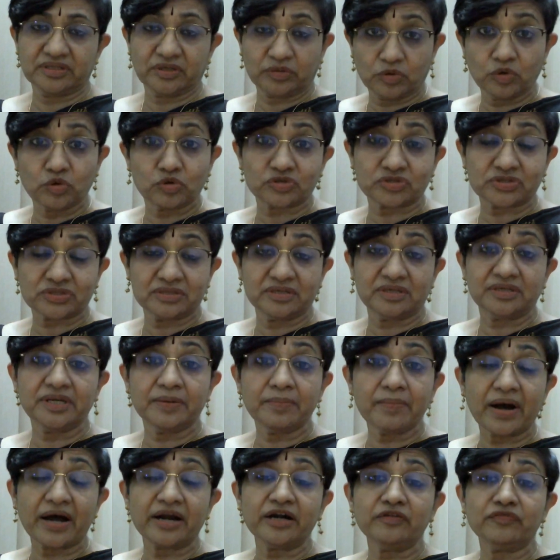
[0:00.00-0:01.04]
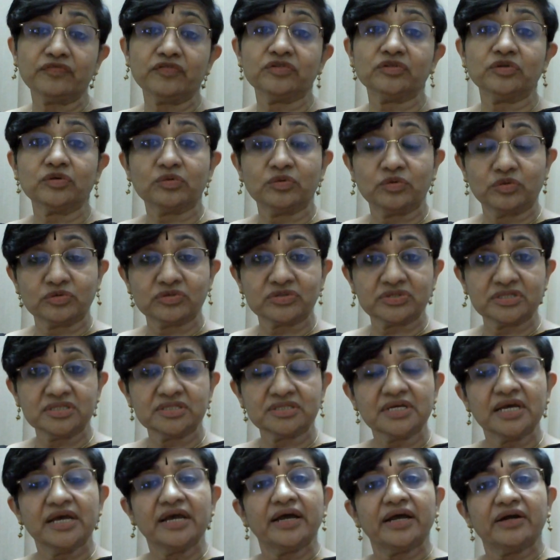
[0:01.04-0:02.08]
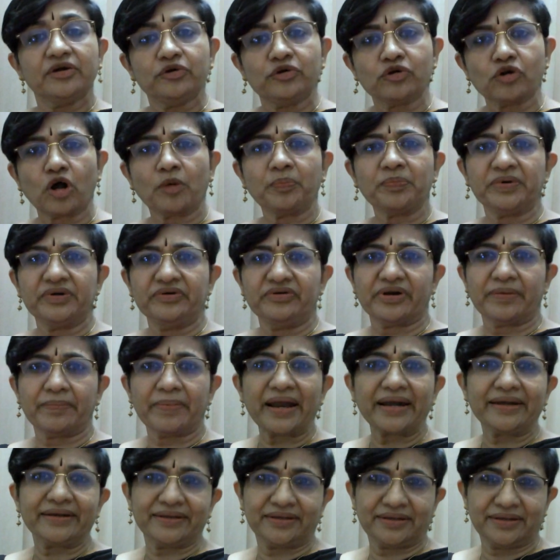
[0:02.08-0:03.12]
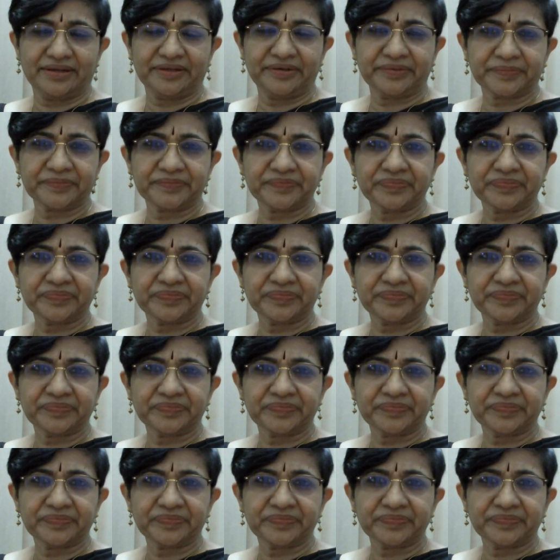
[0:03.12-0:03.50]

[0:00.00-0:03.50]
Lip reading: the demand for the courses dropped dramatically.